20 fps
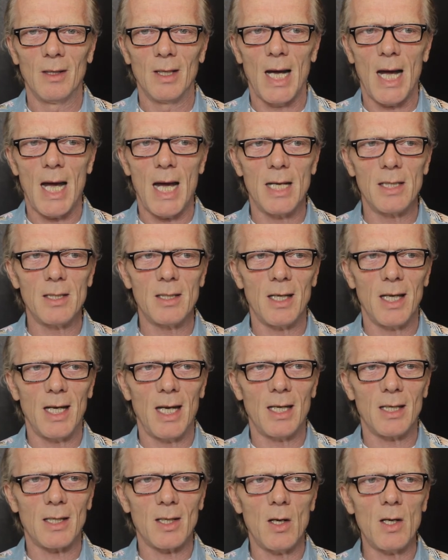and
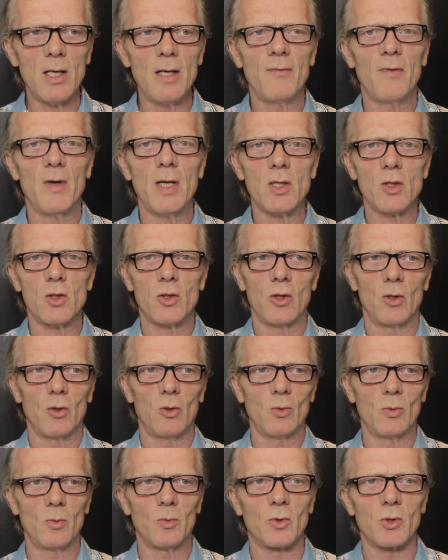it kind of hits
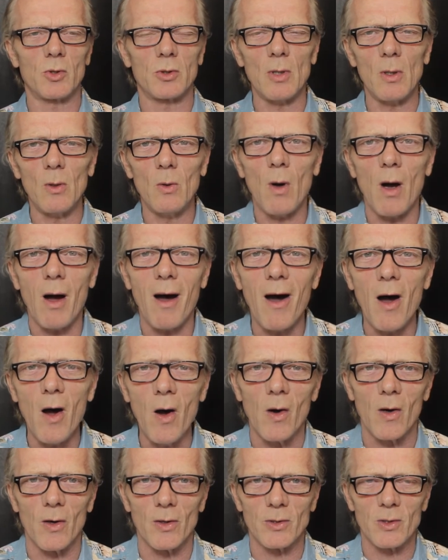you so
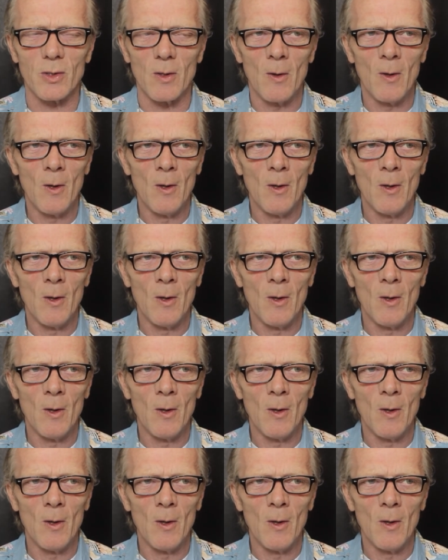hard,